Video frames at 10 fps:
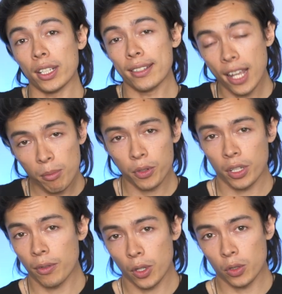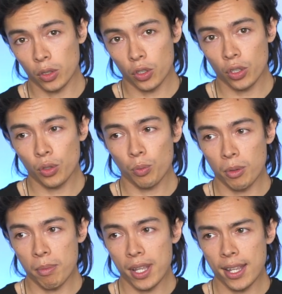10% of those auditions
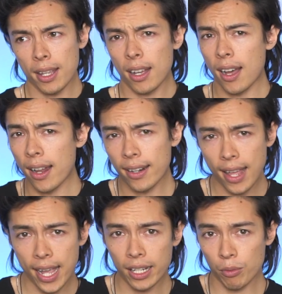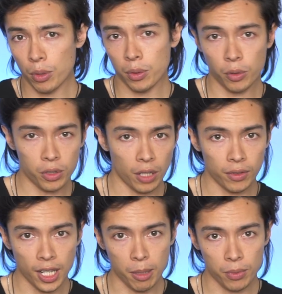would be online and we would do
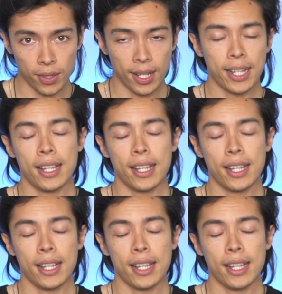self-tapes.